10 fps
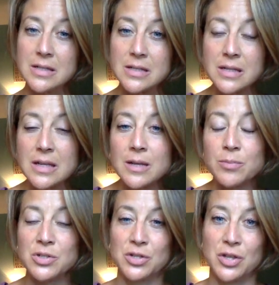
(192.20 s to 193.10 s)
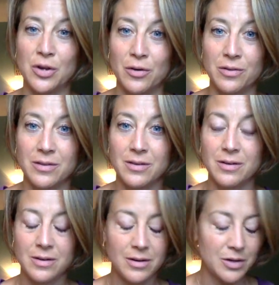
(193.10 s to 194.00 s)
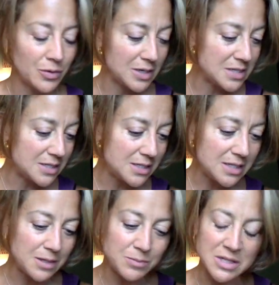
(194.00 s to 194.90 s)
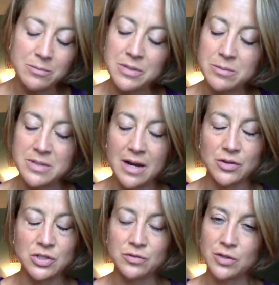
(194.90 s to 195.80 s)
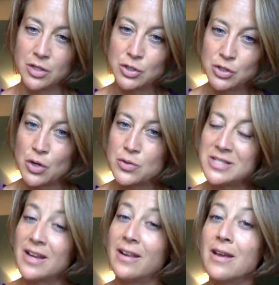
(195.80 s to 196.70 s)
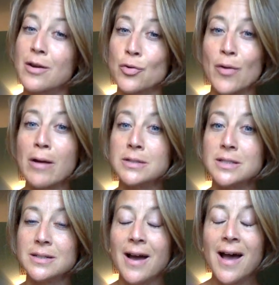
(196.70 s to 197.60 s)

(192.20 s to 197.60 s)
deep into the earth, going deep, deep, deep down, just feeling so steady and grounded.